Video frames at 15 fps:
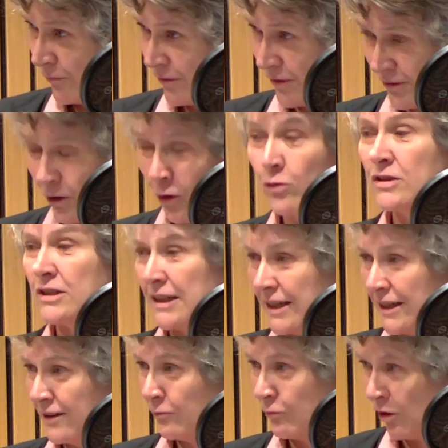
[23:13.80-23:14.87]

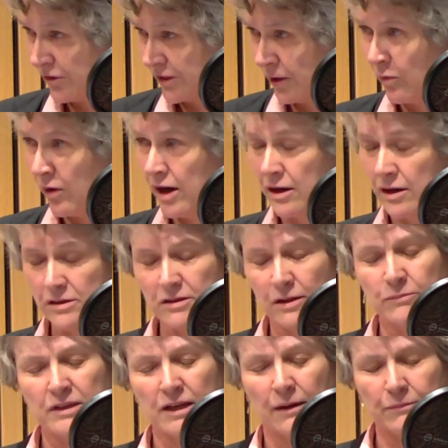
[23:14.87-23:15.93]
totally what they wear, because
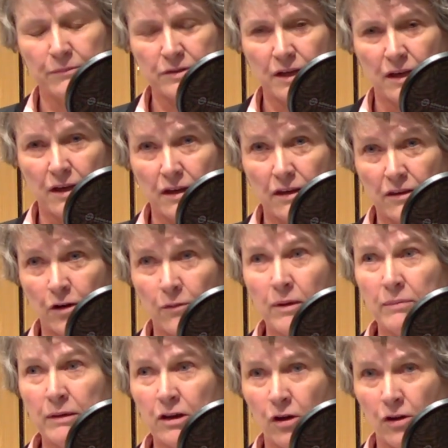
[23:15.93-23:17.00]
sometimes they're
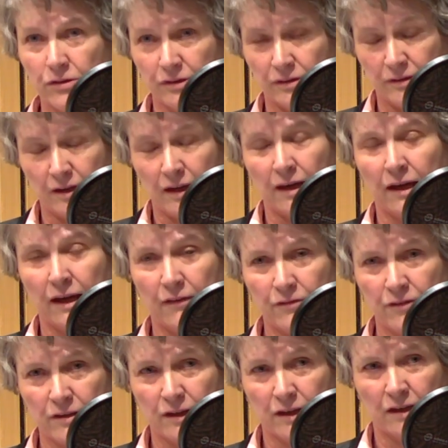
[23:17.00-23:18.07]
maybe not taking
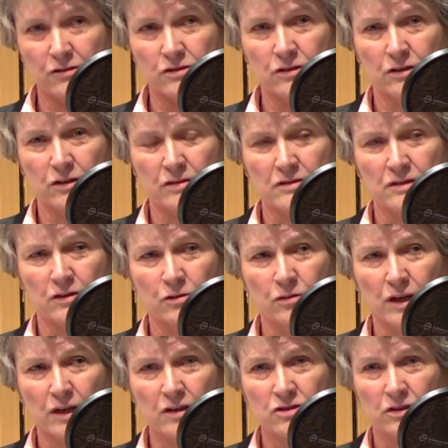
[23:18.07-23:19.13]
everything into
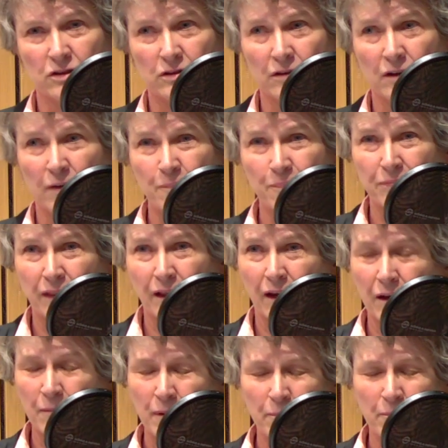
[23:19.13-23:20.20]
consideration.
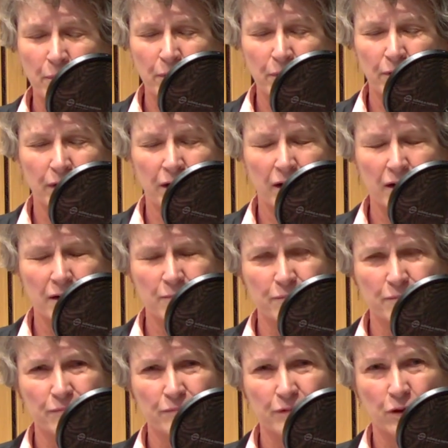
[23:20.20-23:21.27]
I remember,
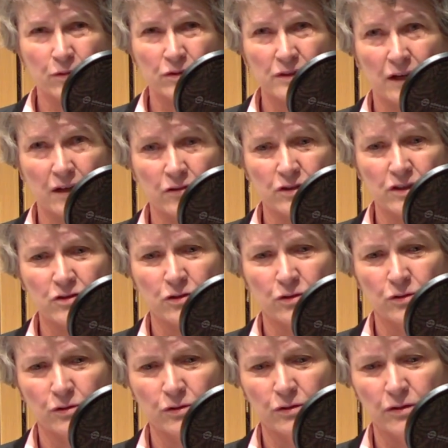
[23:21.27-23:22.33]
secondary
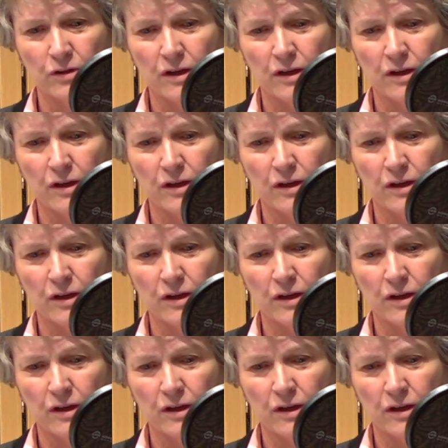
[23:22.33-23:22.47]
school,